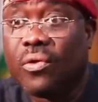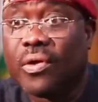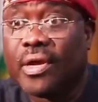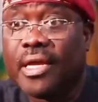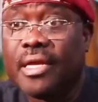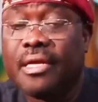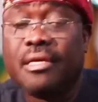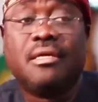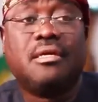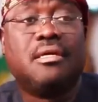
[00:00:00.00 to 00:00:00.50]

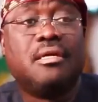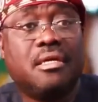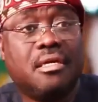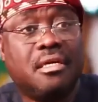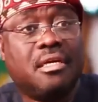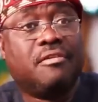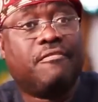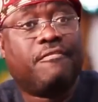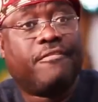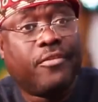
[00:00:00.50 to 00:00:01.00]
okay,
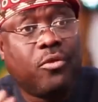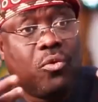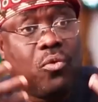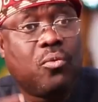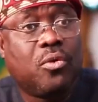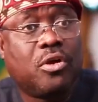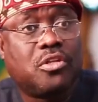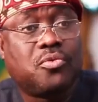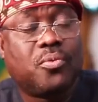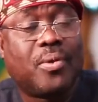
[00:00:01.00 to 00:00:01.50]

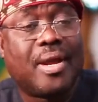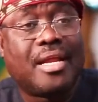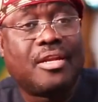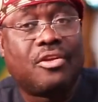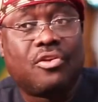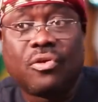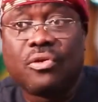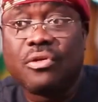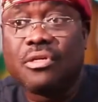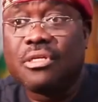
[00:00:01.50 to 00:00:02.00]
review what we
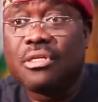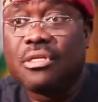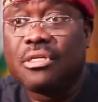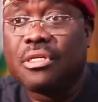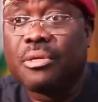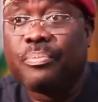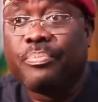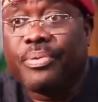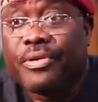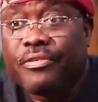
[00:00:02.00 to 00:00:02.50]
had done
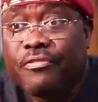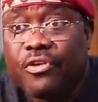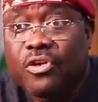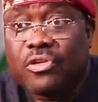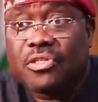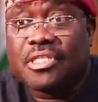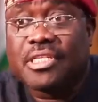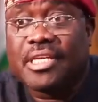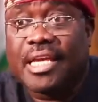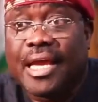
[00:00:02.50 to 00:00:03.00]
the
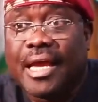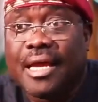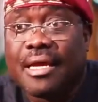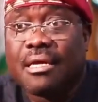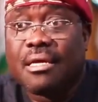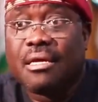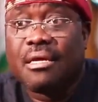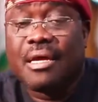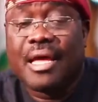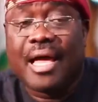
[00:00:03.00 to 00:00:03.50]
previous
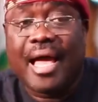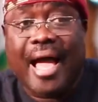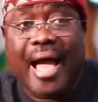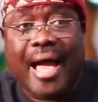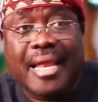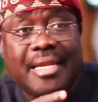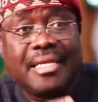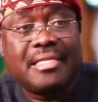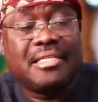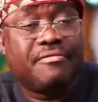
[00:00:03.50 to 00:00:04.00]
year,
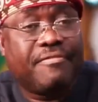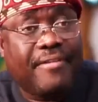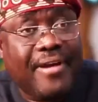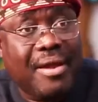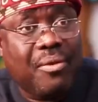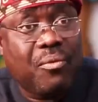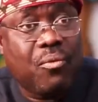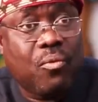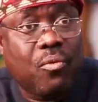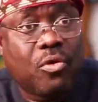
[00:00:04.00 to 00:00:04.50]

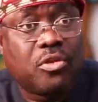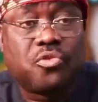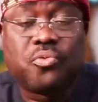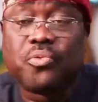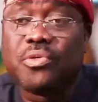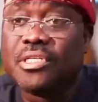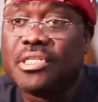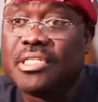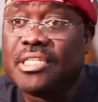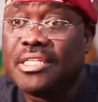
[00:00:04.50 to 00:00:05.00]
identify
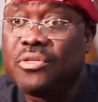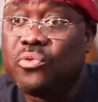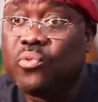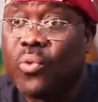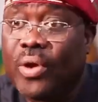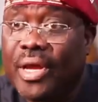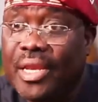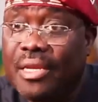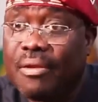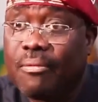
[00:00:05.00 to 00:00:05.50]
what we
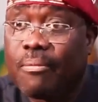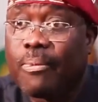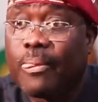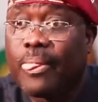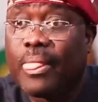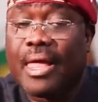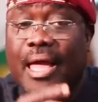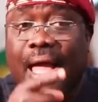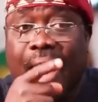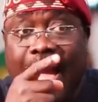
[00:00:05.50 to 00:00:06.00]
did well,
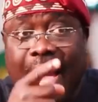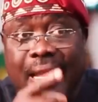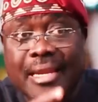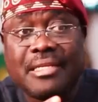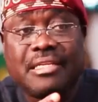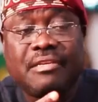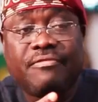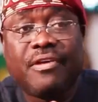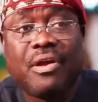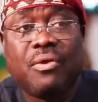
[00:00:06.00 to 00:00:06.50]

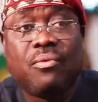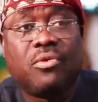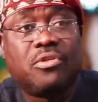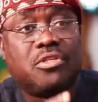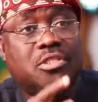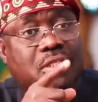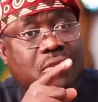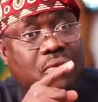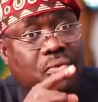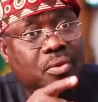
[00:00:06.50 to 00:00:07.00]
identify
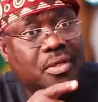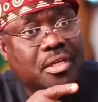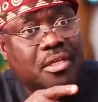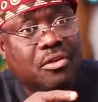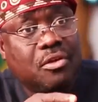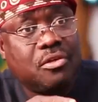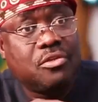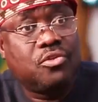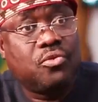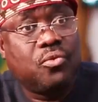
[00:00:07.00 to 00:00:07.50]
what we
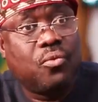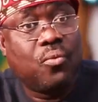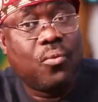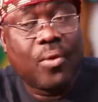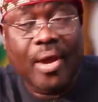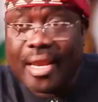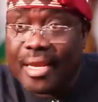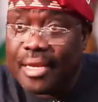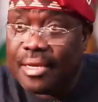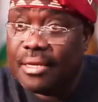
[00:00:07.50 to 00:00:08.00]
did not do
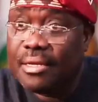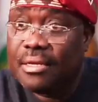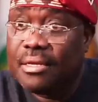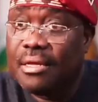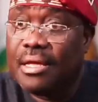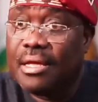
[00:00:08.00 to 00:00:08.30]
well,